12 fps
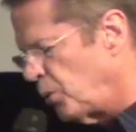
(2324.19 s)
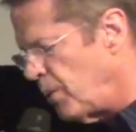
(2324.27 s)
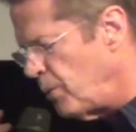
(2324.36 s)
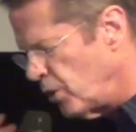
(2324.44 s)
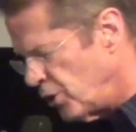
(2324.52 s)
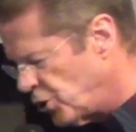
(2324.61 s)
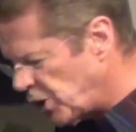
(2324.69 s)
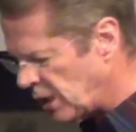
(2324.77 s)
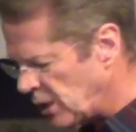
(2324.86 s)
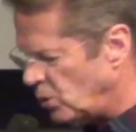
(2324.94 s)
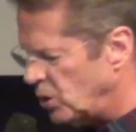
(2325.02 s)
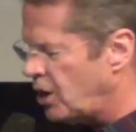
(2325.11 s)
We were the
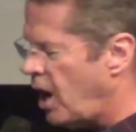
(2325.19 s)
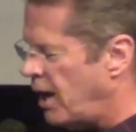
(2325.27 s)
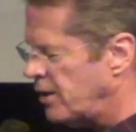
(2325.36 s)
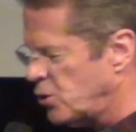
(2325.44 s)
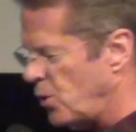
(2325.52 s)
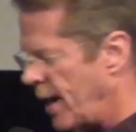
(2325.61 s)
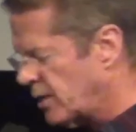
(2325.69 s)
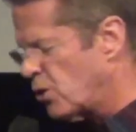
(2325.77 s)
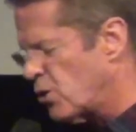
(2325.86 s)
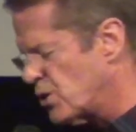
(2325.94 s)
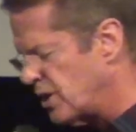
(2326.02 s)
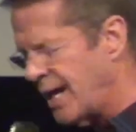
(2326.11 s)
general
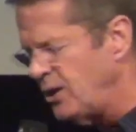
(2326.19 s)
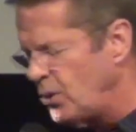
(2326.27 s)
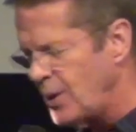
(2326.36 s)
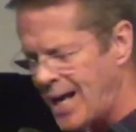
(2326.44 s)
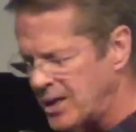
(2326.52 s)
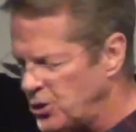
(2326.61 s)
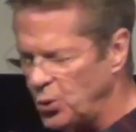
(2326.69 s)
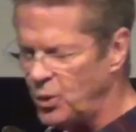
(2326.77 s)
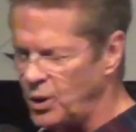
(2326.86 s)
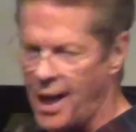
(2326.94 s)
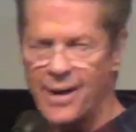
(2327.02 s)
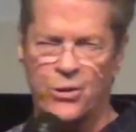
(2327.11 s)
contractors, and I knew how to do a
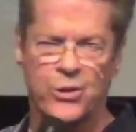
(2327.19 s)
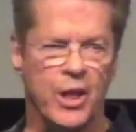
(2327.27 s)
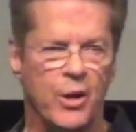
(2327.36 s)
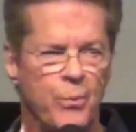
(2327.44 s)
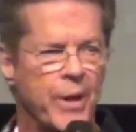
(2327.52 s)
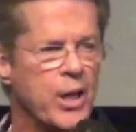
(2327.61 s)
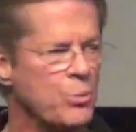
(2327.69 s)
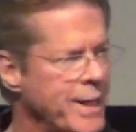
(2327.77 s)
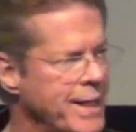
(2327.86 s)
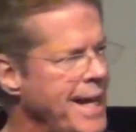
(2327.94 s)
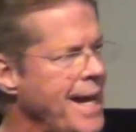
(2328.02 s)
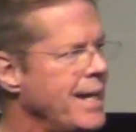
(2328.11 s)
lot of stuff because my
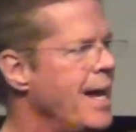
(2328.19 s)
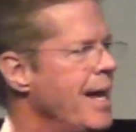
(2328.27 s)
dad